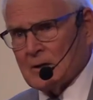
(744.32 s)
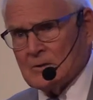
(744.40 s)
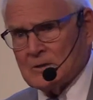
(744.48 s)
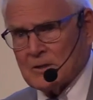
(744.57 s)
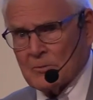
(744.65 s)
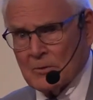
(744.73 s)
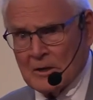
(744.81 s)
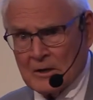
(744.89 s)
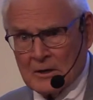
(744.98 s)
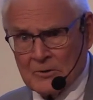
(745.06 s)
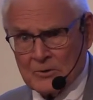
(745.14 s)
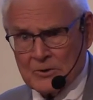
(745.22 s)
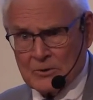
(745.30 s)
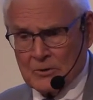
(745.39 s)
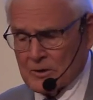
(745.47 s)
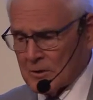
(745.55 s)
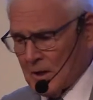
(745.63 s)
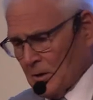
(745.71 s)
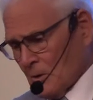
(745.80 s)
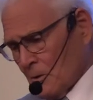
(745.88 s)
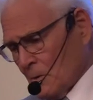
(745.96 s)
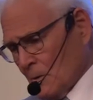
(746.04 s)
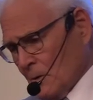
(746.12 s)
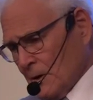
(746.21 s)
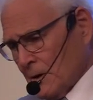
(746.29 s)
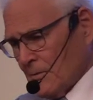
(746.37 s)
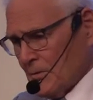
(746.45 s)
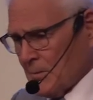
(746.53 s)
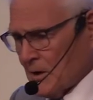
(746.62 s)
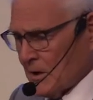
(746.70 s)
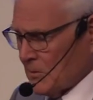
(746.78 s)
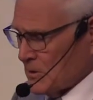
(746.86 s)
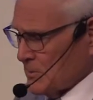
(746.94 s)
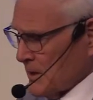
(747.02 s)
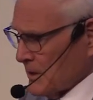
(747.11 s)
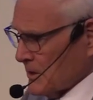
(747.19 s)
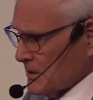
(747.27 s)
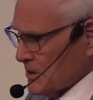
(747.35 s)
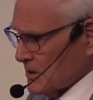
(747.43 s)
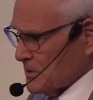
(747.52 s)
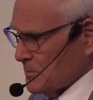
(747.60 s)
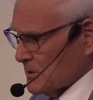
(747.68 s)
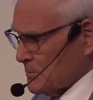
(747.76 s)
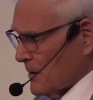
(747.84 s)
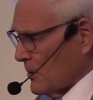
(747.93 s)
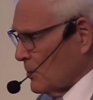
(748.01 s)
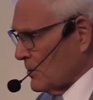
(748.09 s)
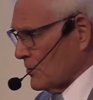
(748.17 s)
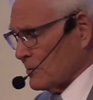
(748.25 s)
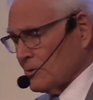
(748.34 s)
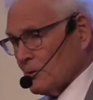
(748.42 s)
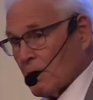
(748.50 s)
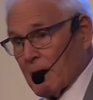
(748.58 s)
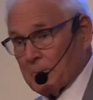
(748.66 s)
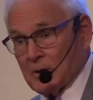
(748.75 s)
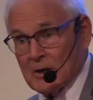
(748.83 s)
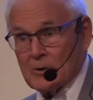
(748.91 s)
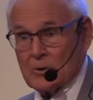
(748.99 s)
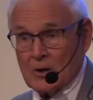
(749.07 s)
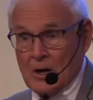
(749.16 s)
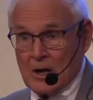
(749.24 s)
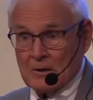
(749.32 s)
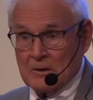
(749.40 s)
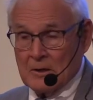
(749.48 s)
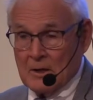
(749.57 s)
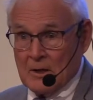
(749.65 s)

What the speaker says: else that really understood it. Oh, everybody was making judgments by whether you got better or not.